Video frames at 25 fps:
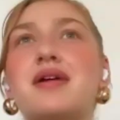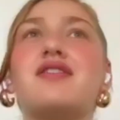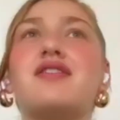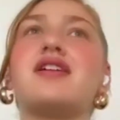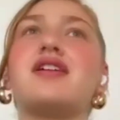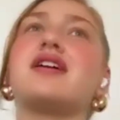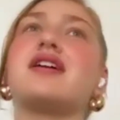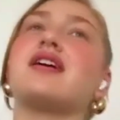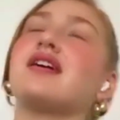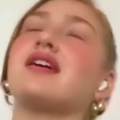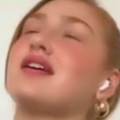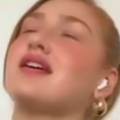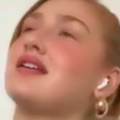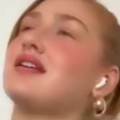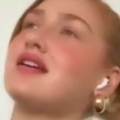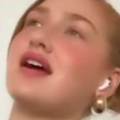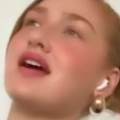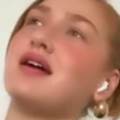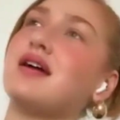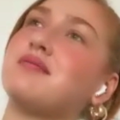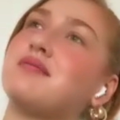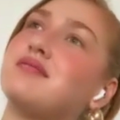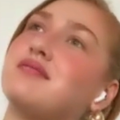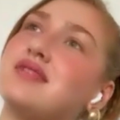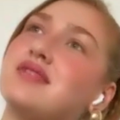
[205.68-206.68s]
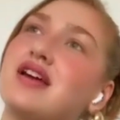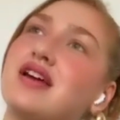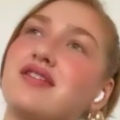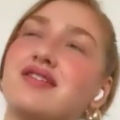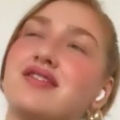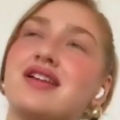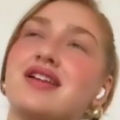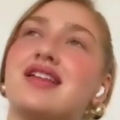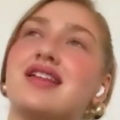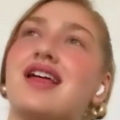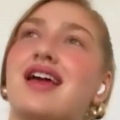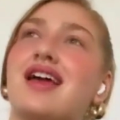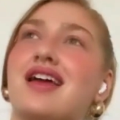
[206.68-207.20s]
I mean, I feel like I'm
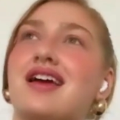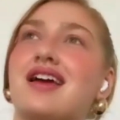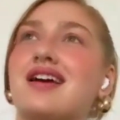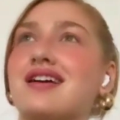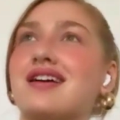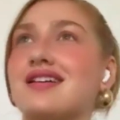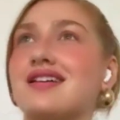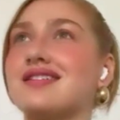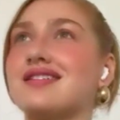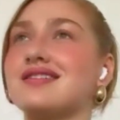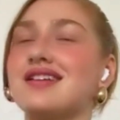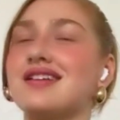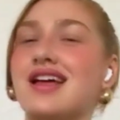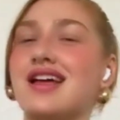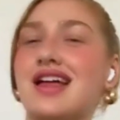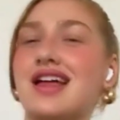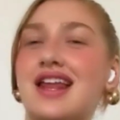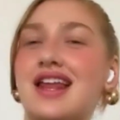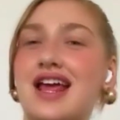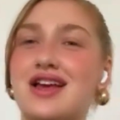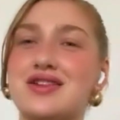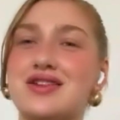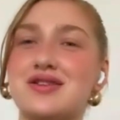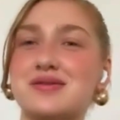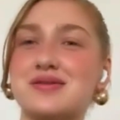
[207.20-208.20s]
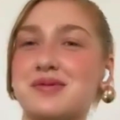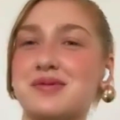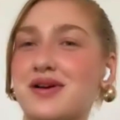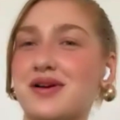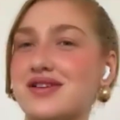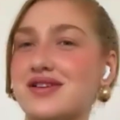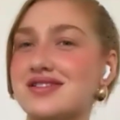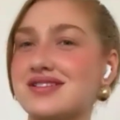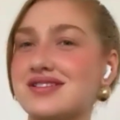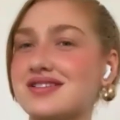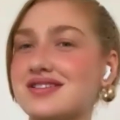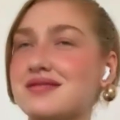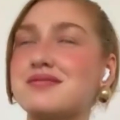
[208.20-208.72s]
definitely like an anxious
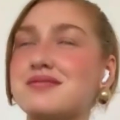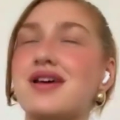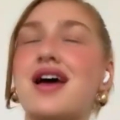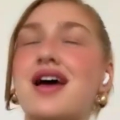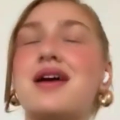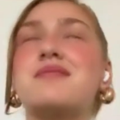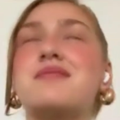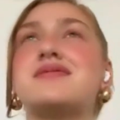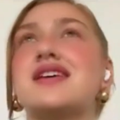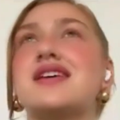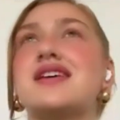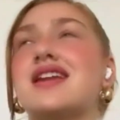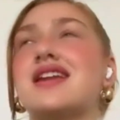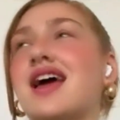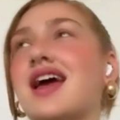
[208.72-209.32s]
person sometimes.